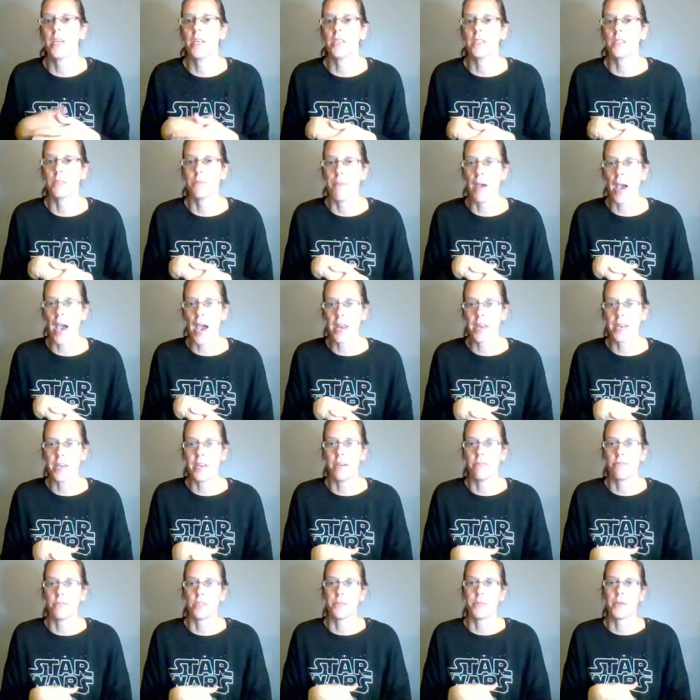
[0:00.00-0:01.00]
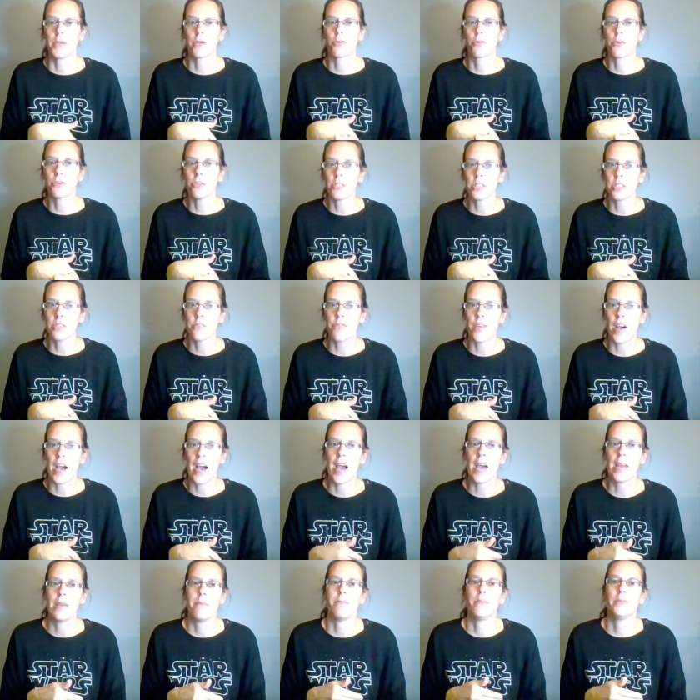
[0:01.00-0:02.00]
It is bad enough to be
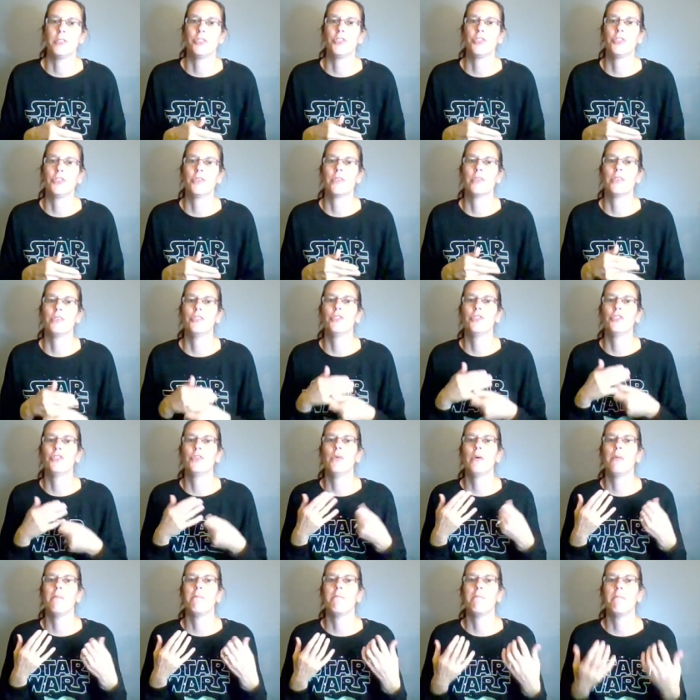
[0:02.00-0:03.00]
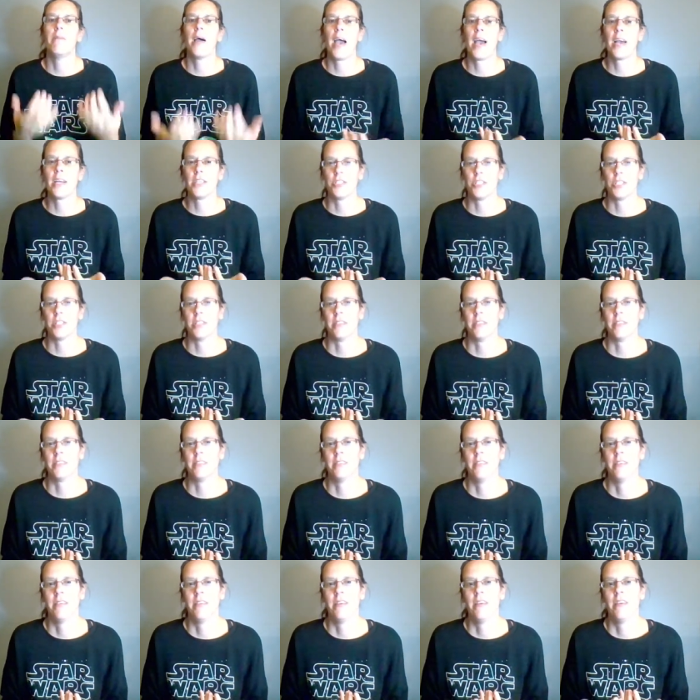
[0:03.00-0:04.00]
crucified, but could you imagine,
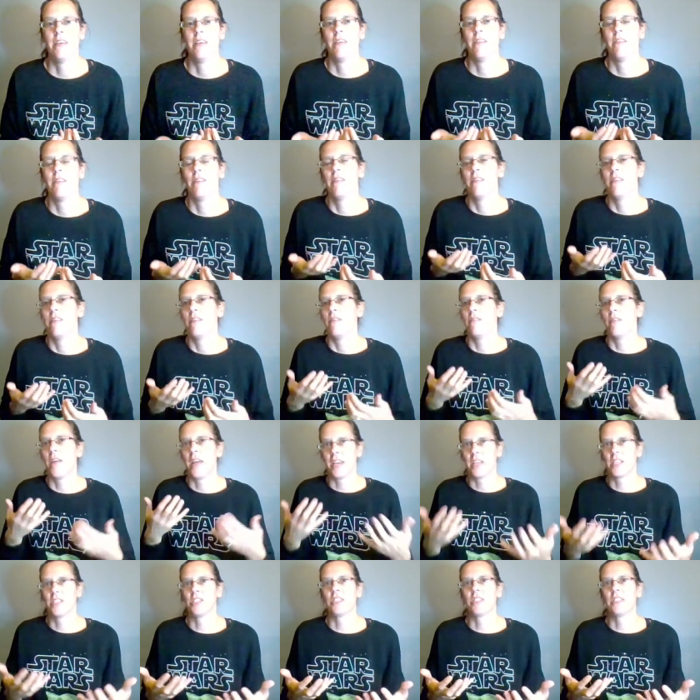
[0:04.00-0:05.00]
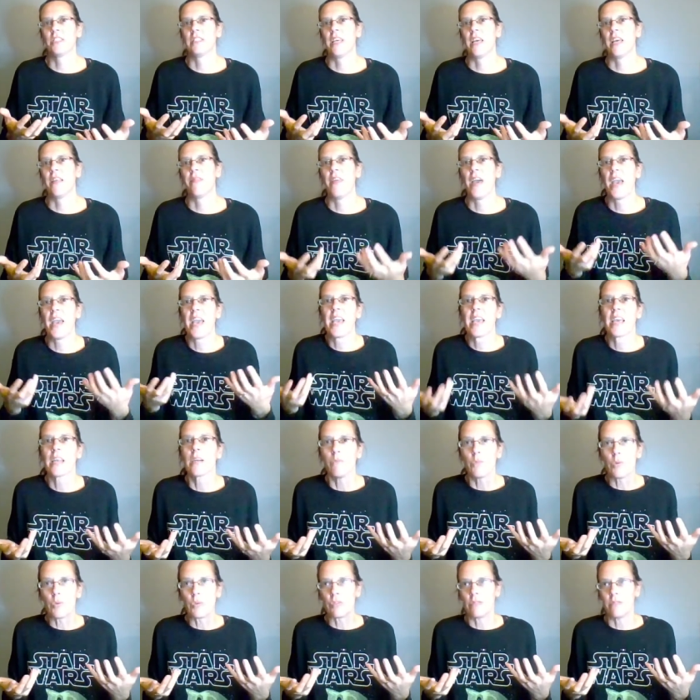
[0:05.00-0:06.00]
like I just said, the
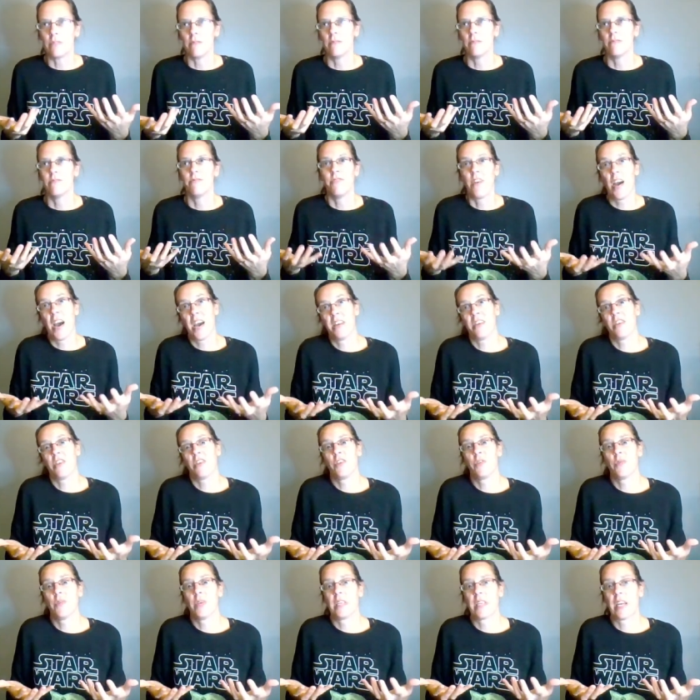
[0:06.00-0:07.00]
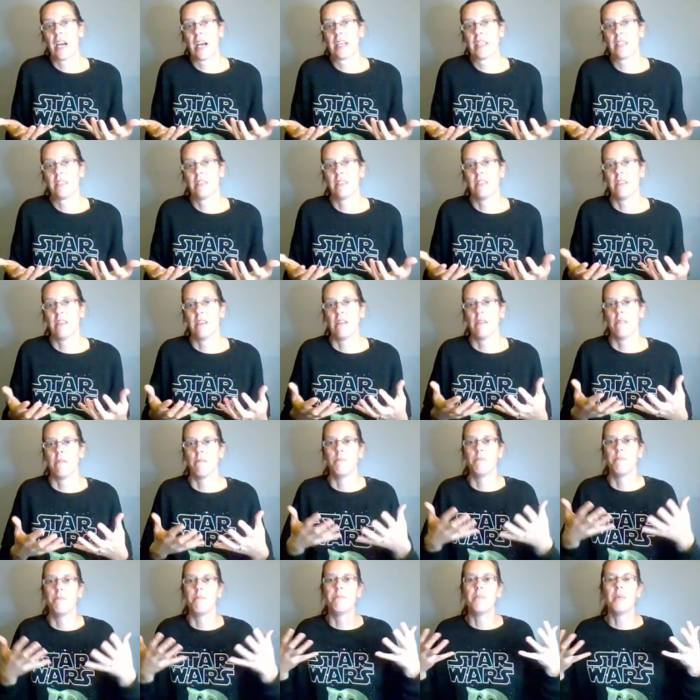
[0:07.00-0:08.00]
animal finding you at night,
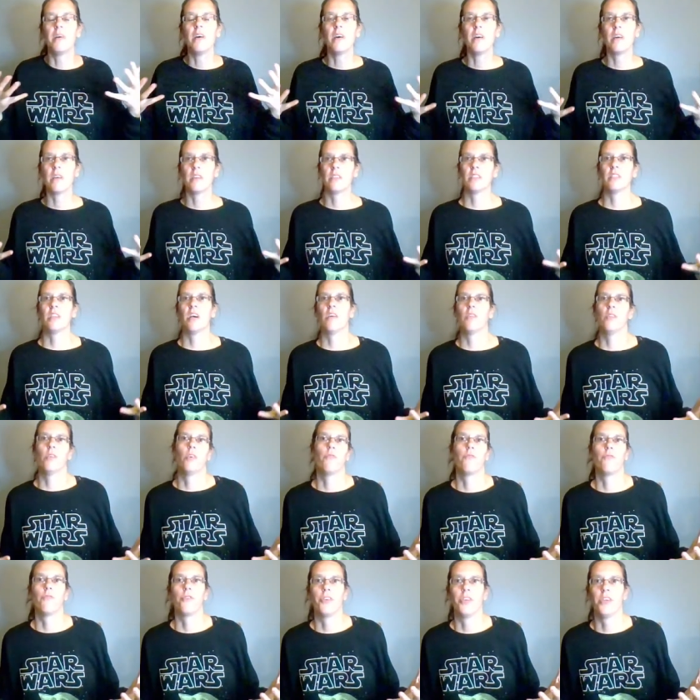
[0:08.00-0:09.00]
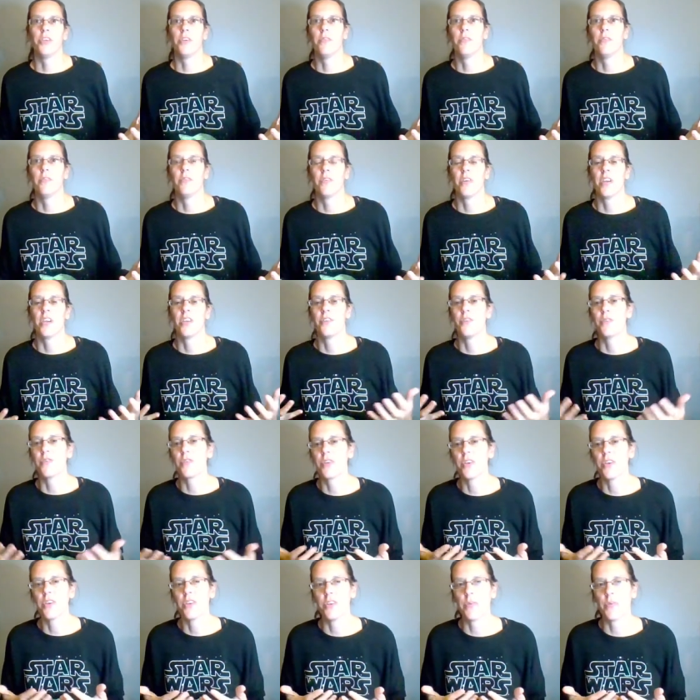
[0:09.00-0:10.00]
bugs all over you, and you
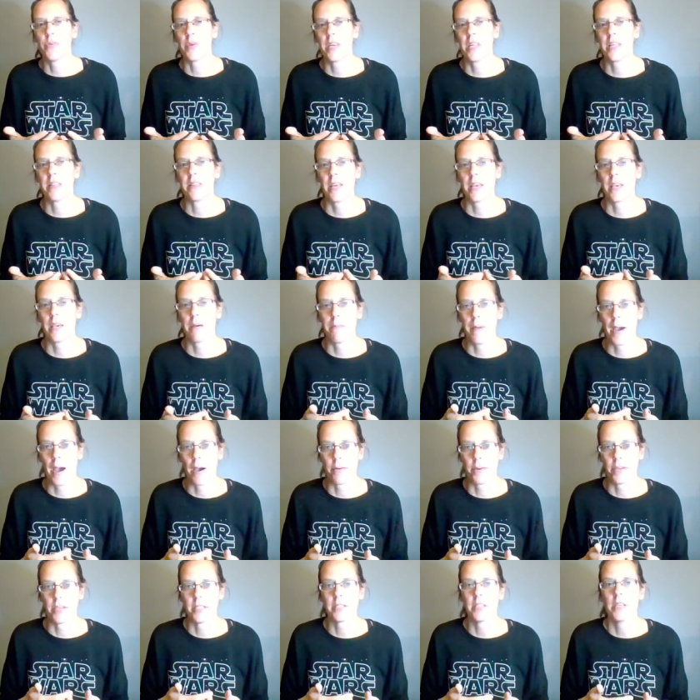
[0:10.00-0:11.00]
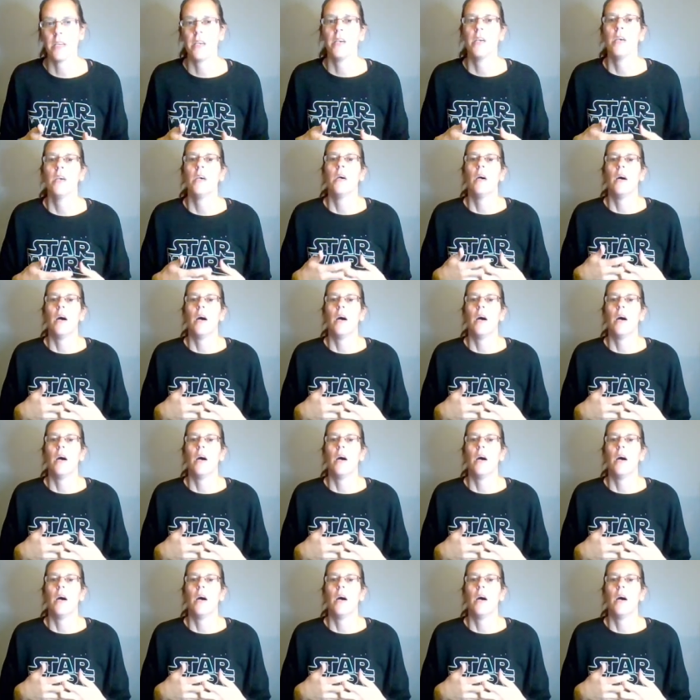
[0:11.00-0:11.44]
couldn't do anything about it.